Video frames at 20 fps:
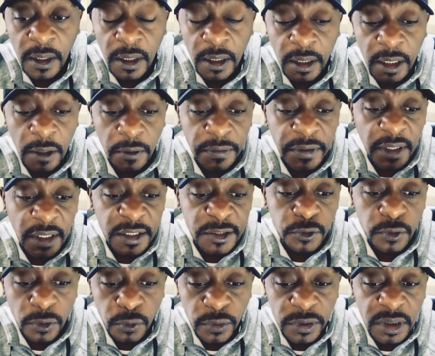Now, the last
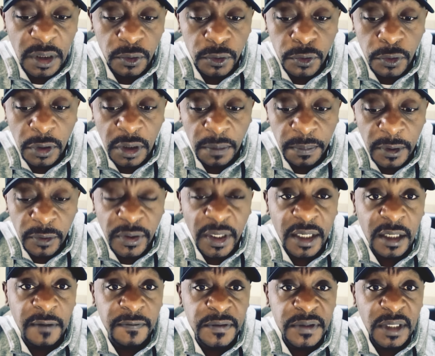one which I will talk about,
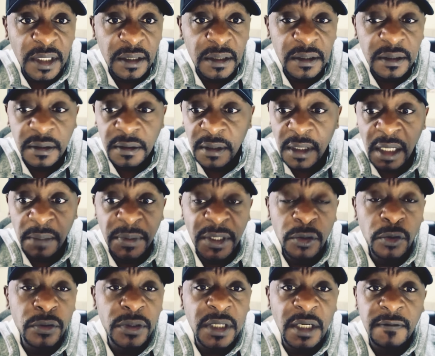like I've said,
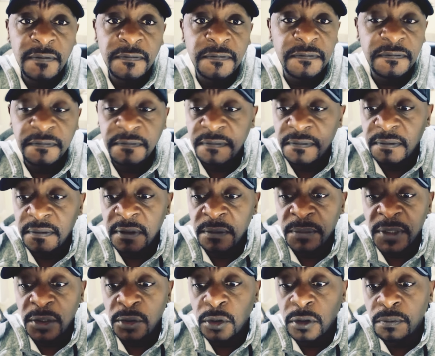it
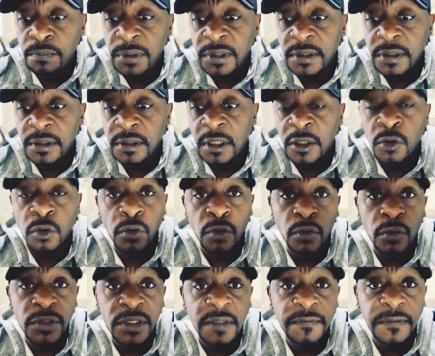may not be a
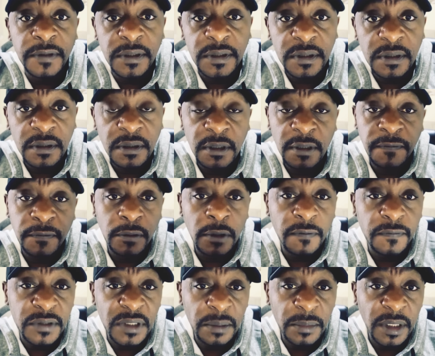conclusive list. If you
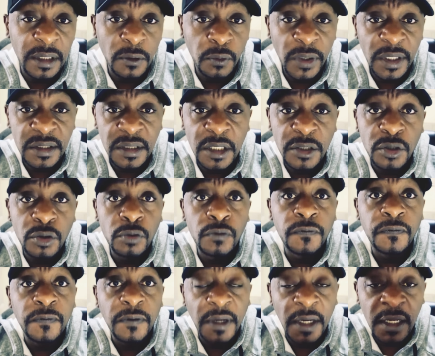have some other ways that
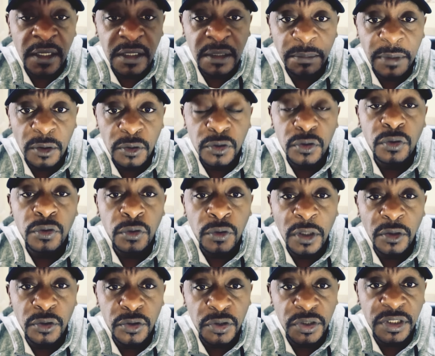you've learned about, you can
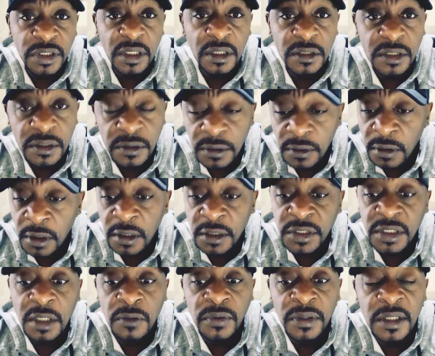also
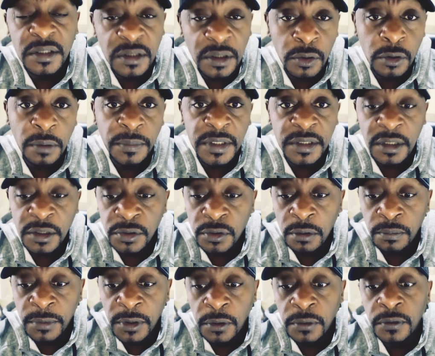share with us in the comment section
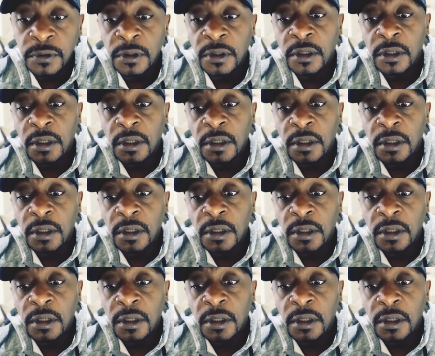below.